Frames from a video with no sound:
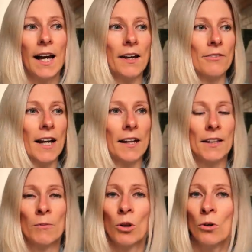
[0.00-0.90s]
I've got
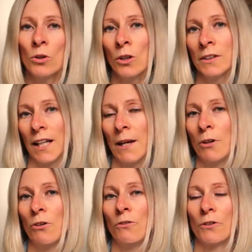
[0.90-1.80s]
them long time
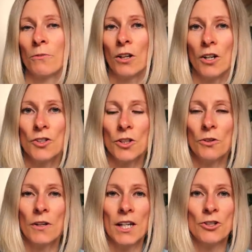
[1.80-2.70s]
ago from
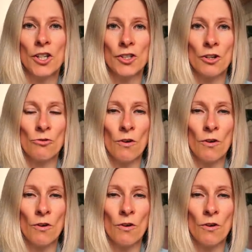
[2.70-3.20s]
Costco. It's just a